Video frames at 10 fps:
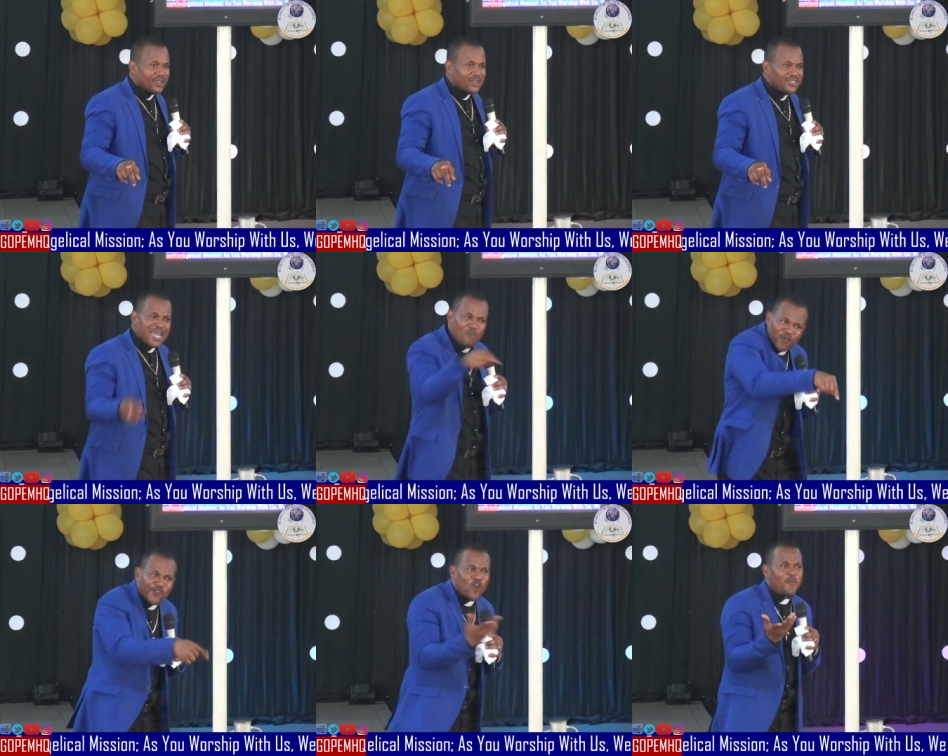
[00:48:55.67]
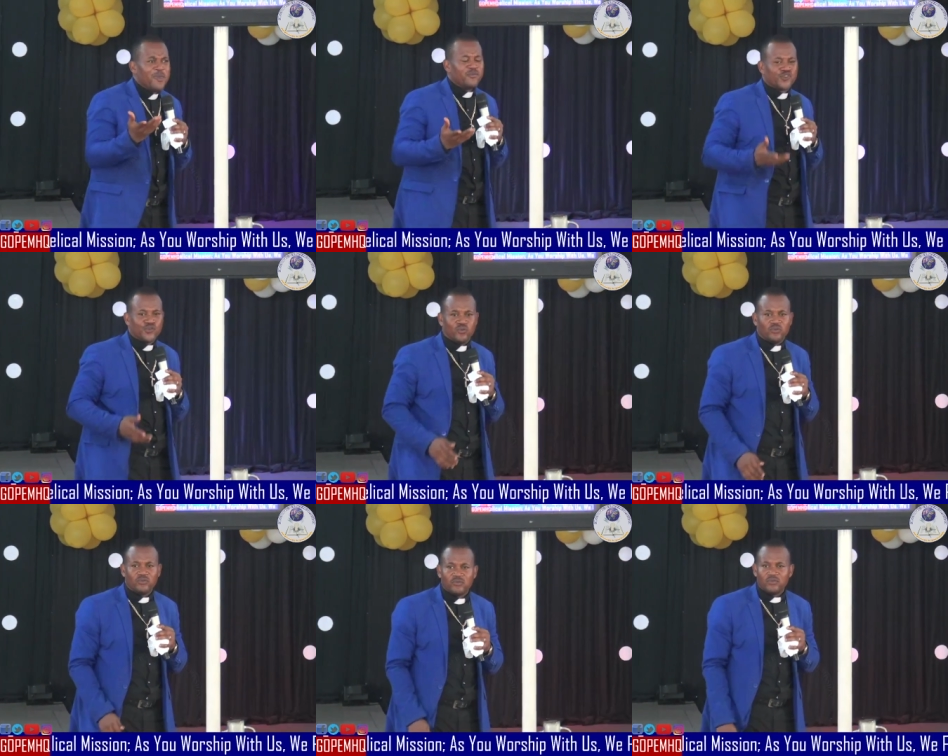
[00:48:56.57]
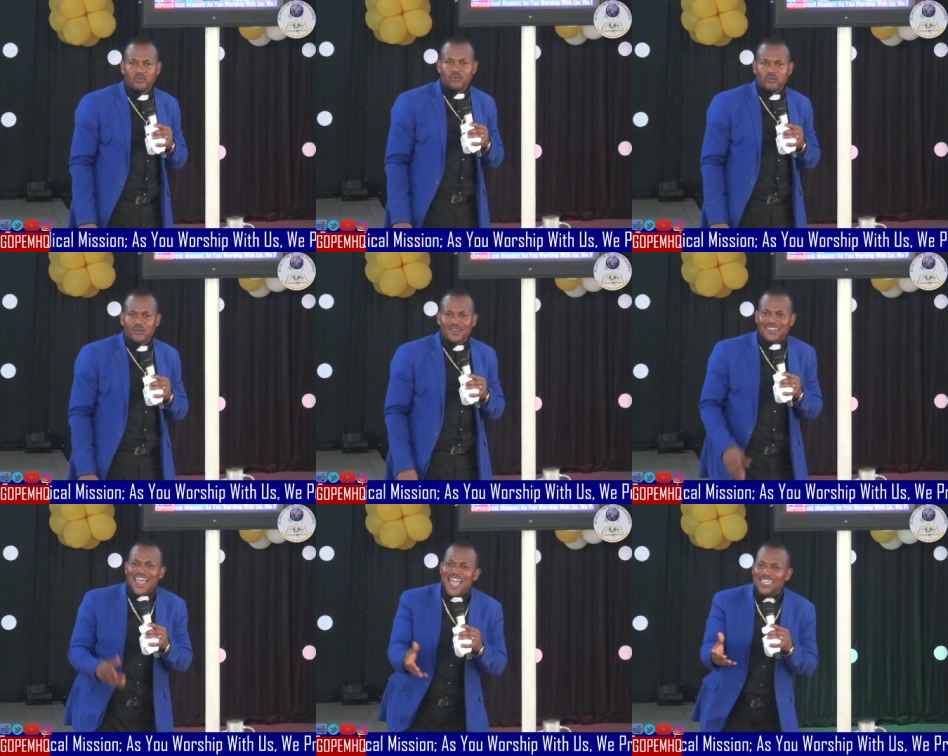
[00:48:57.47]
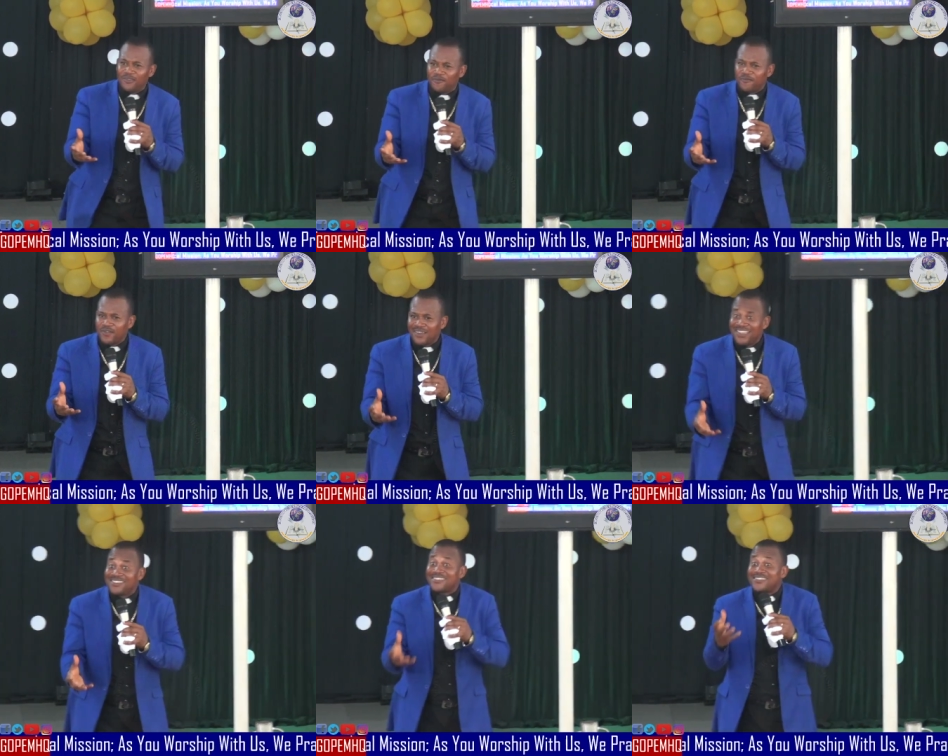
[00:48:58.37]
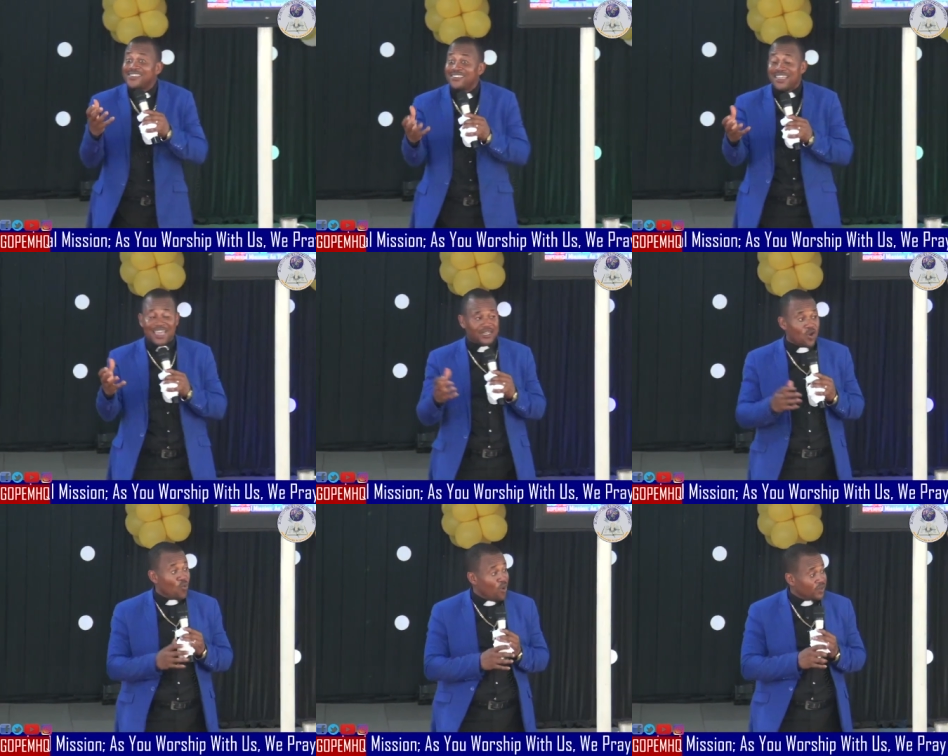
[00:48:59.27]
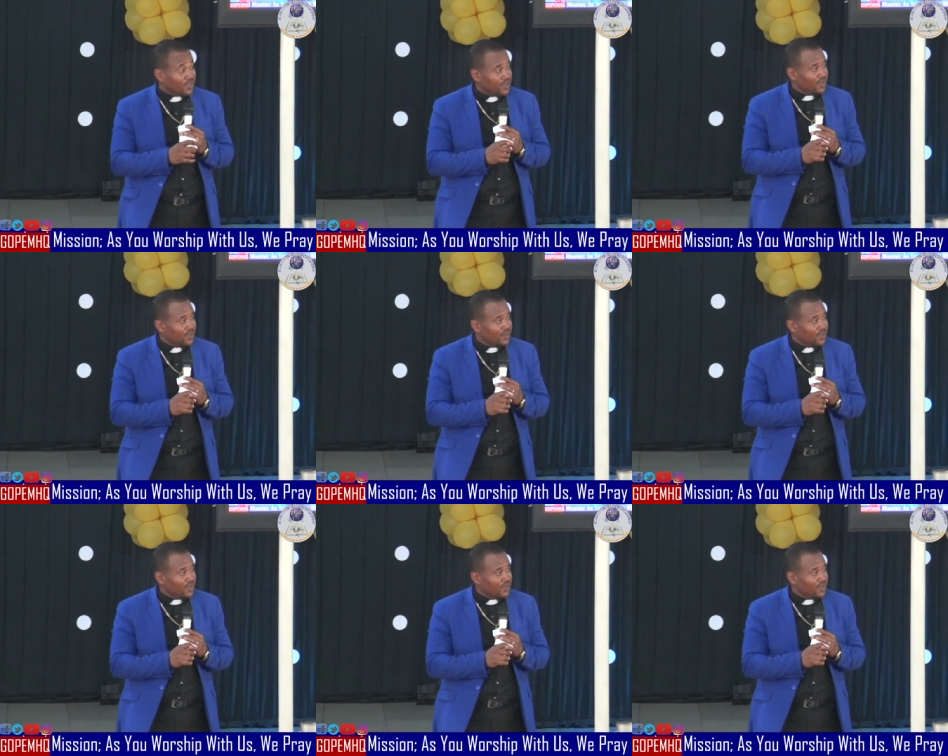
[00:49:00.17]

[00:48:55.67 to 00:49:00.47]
They must rob him too. Life is seated on what?